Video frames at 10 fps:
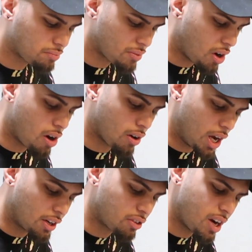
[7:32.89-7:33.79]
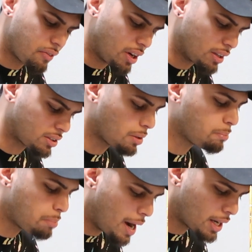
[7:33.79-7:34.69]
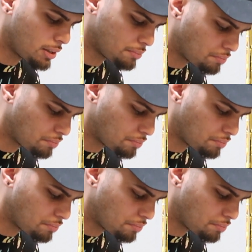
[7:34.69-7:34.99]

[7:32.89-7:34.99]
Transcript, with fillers: No, and the gravy not so bad.